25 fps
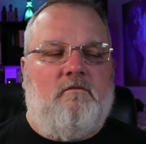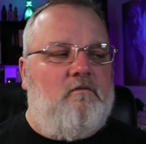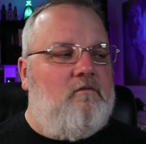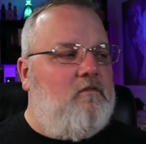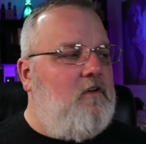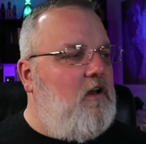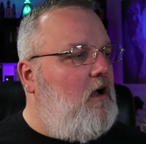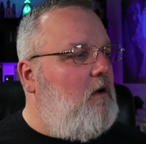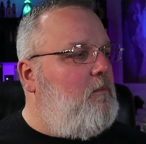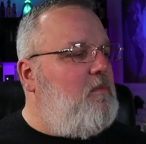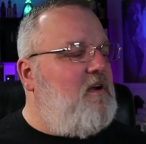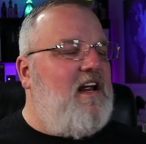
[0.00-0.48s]

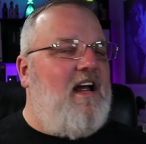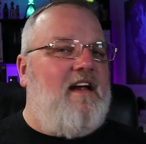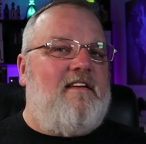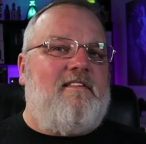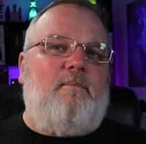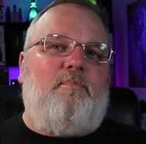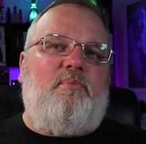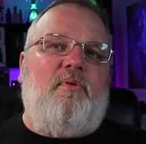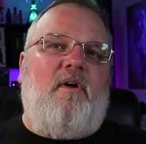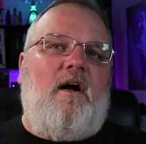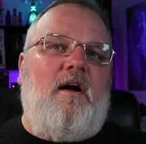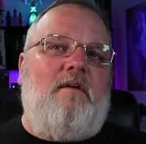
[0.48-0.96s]
Nobody has
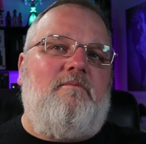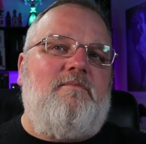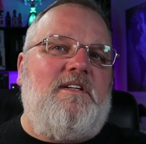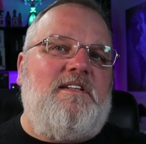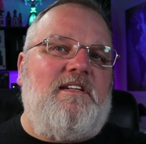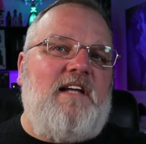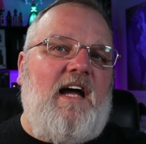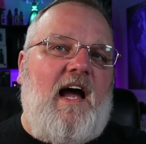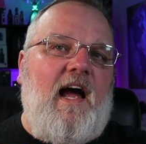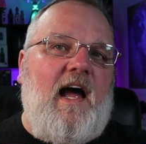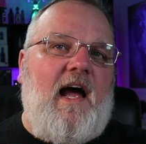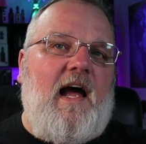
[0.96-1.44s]
a problem
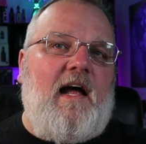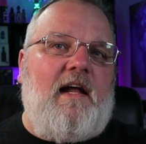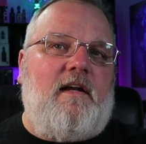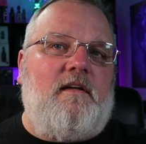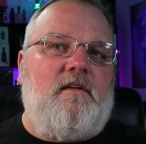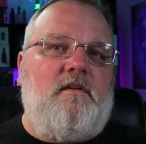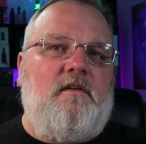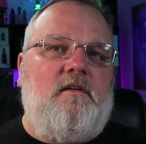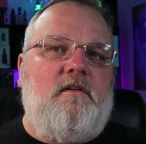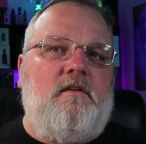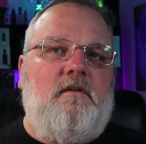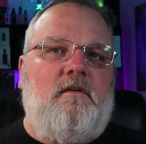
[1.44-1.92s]
with that.
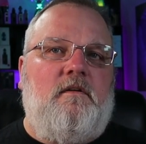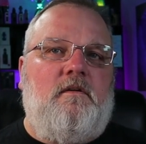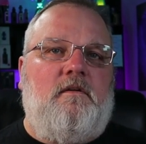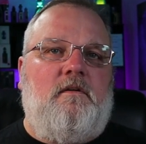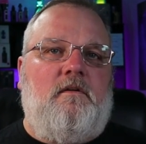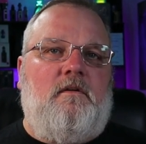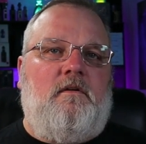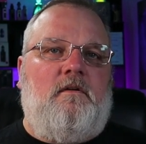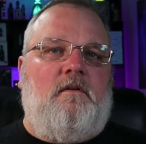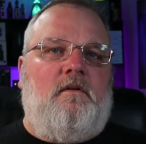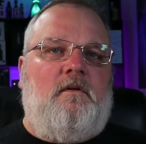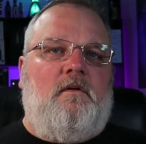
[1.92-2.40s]

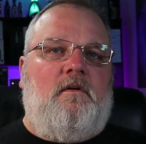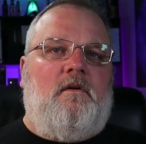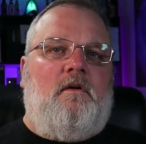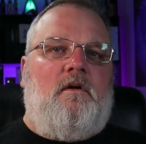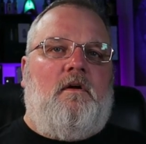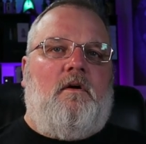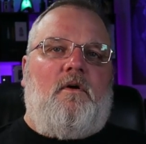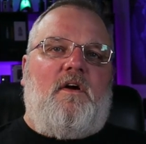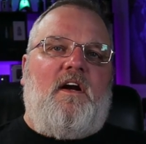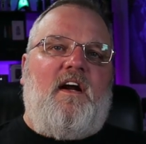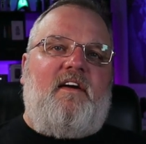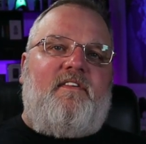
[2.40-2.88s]

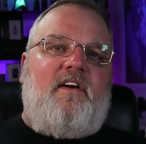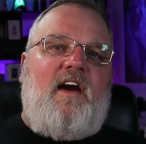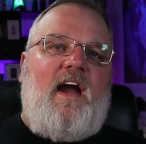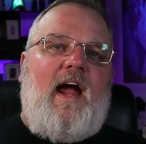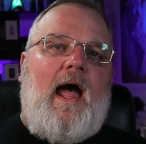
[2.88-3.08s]
Whatever